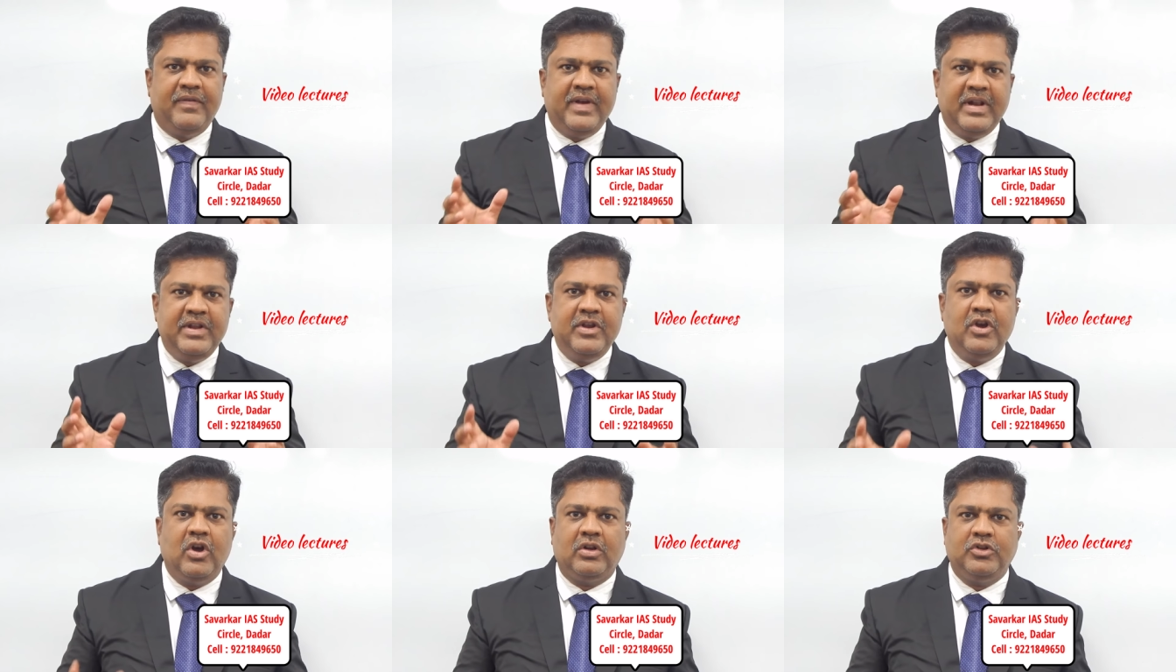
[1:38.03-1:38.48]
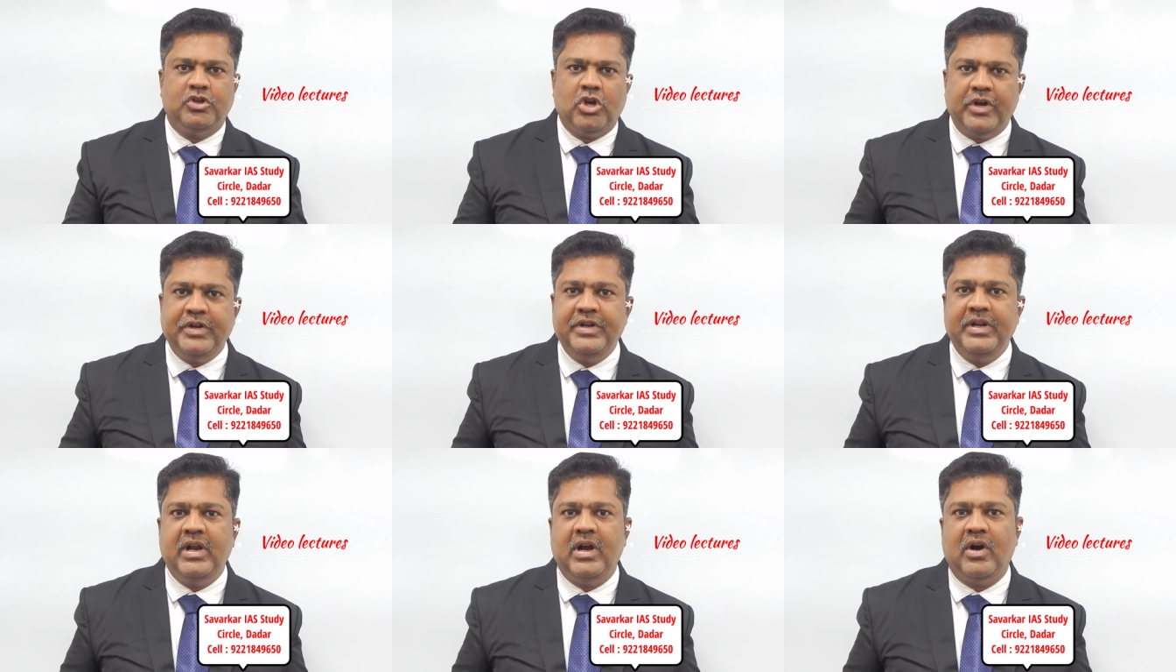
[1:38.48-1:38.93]
when you are
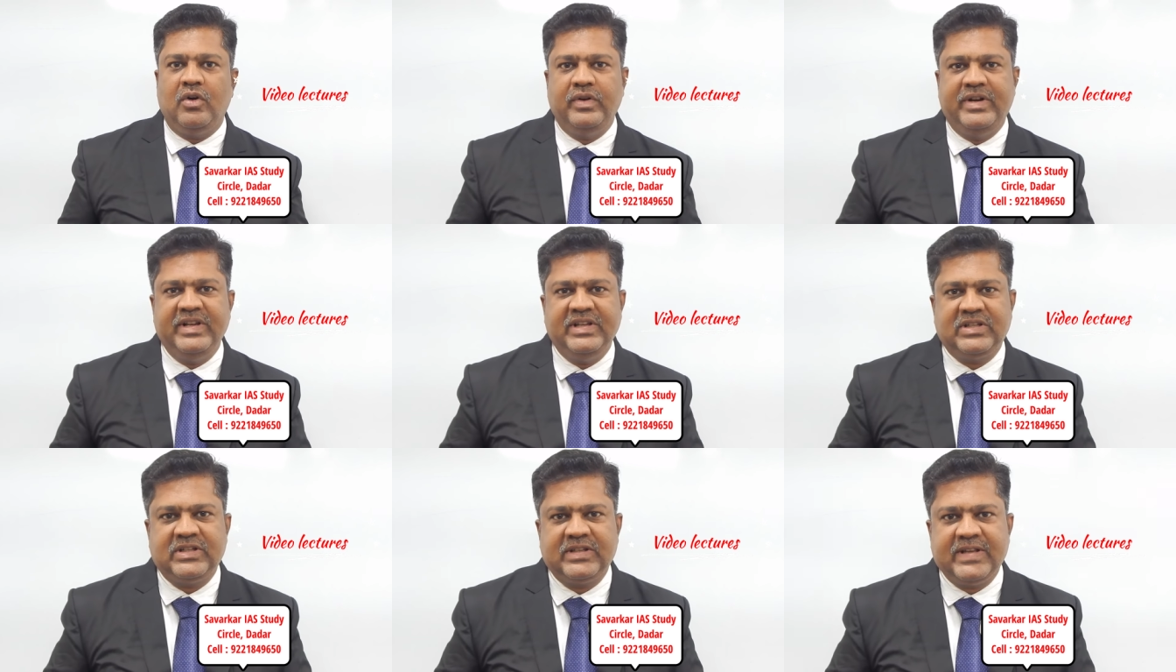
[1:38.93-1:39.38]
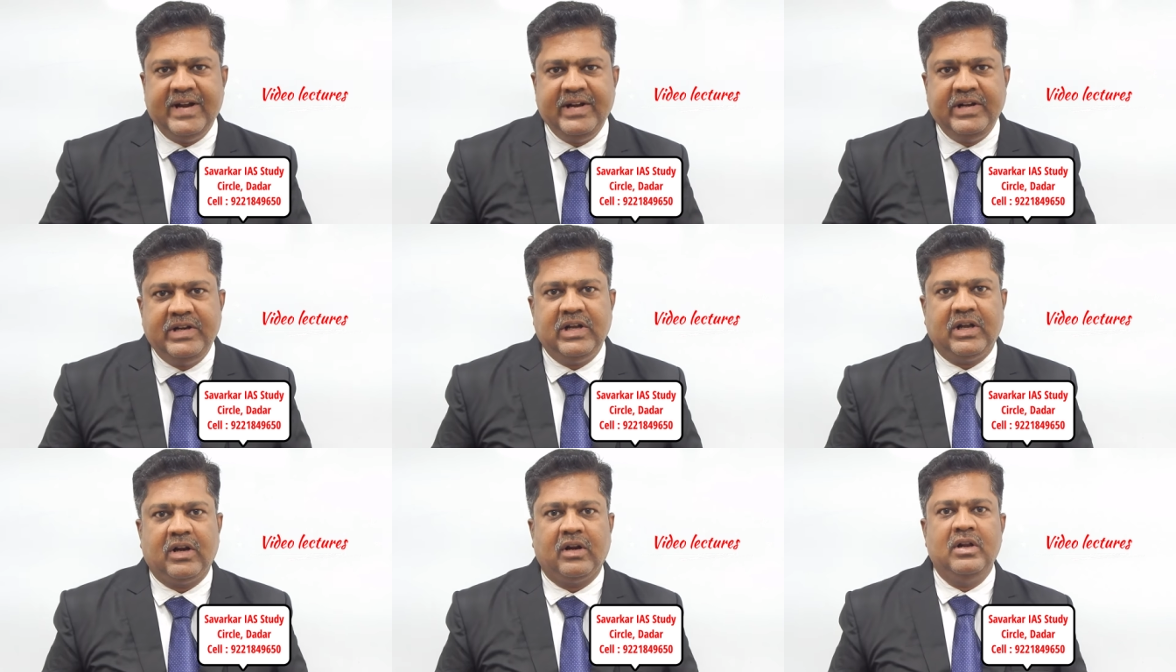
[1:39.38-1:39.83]
joining out this
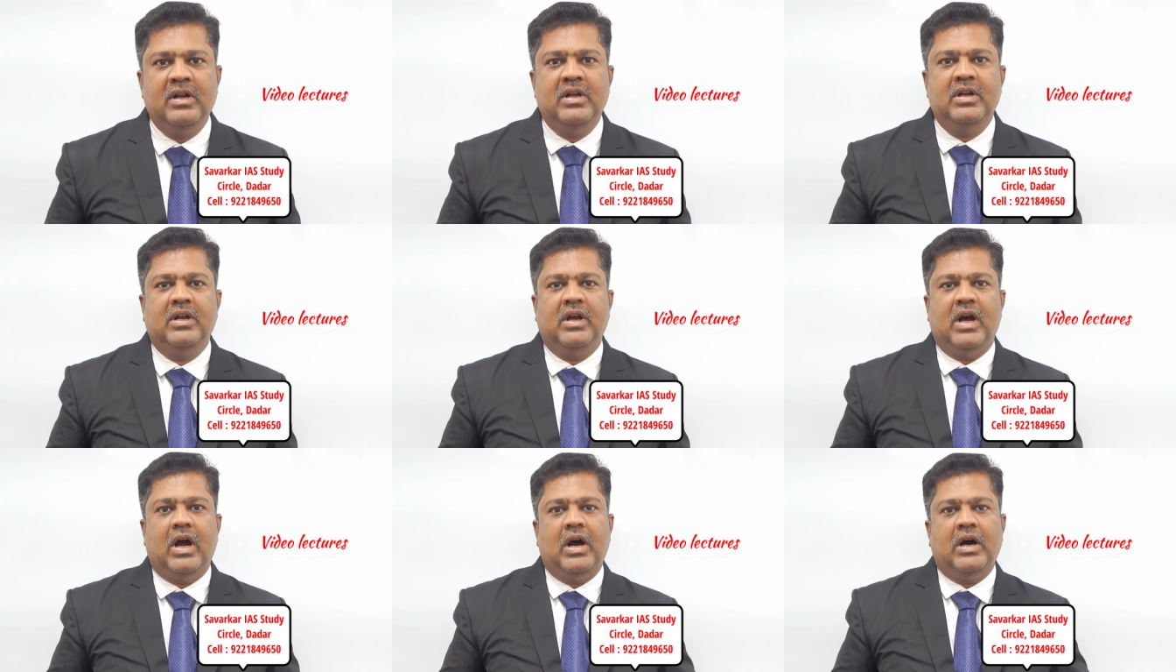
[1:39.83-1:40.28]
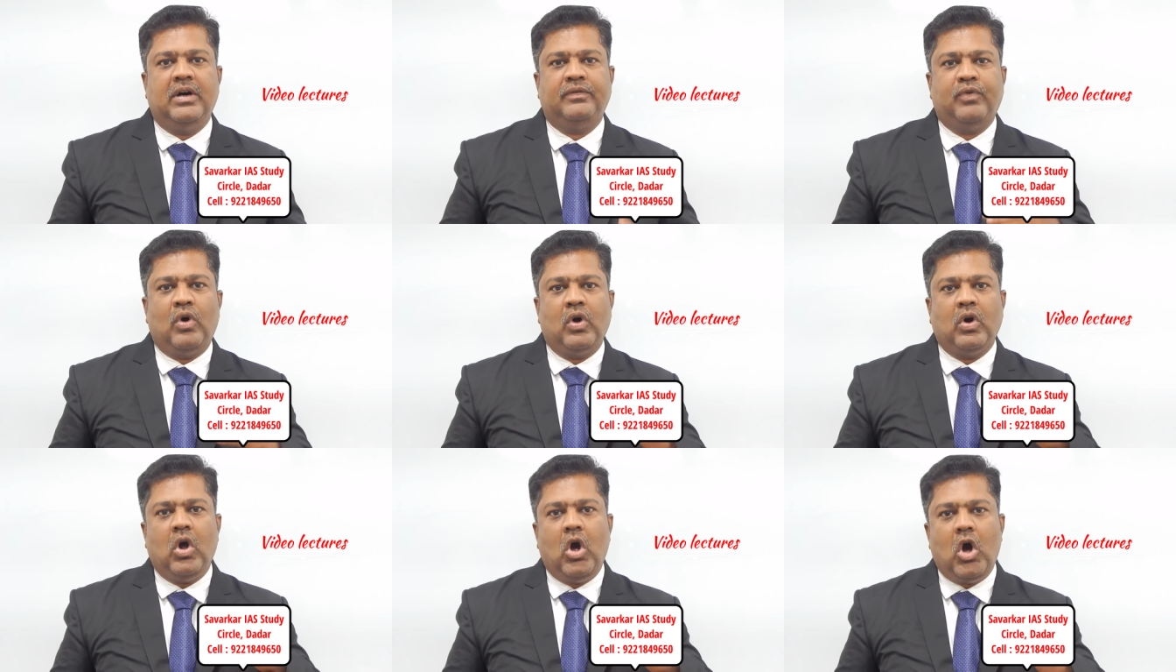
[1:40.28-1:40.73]
center uh,
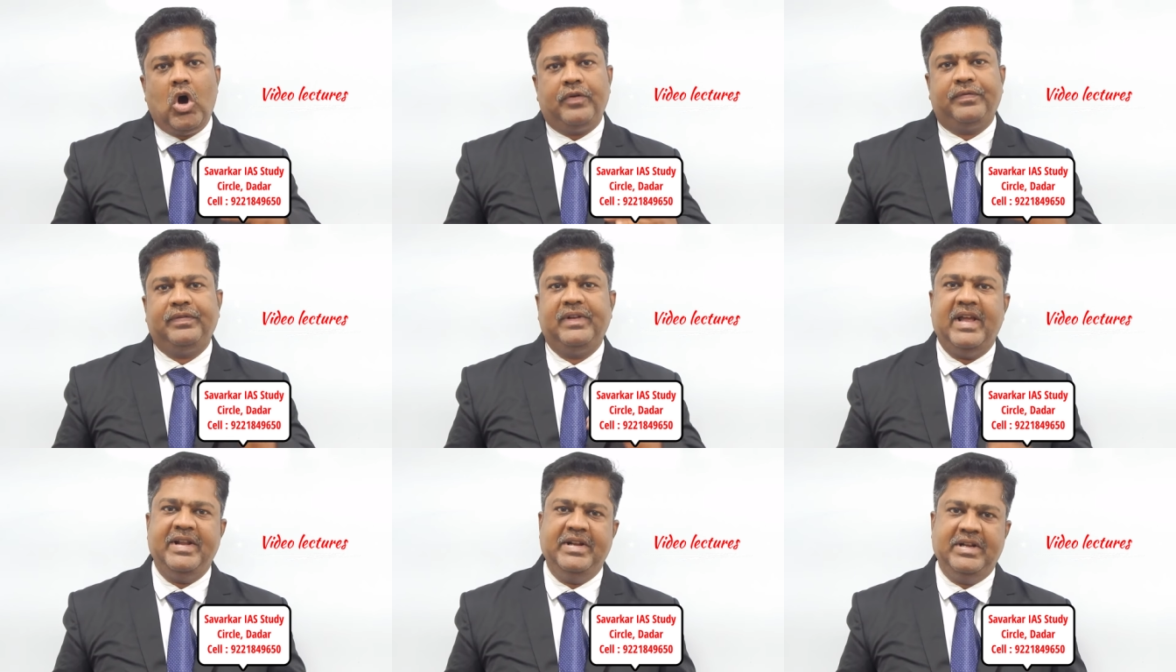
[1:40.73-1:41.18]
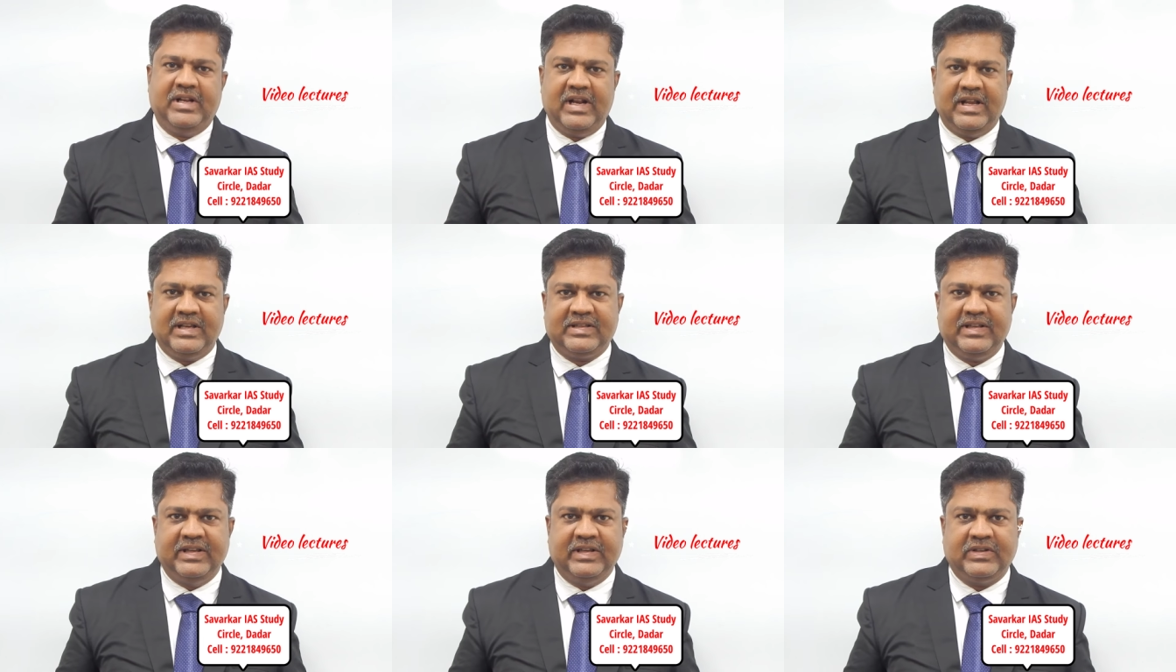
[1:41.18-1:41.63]
for offline
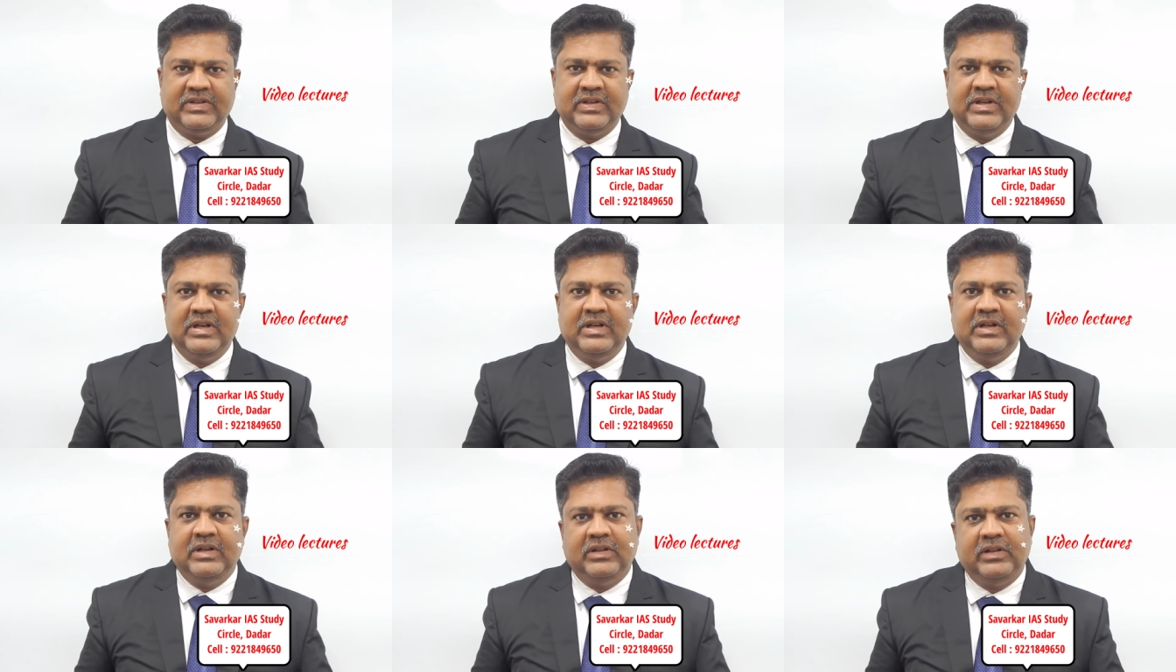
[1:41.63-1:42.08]
classes,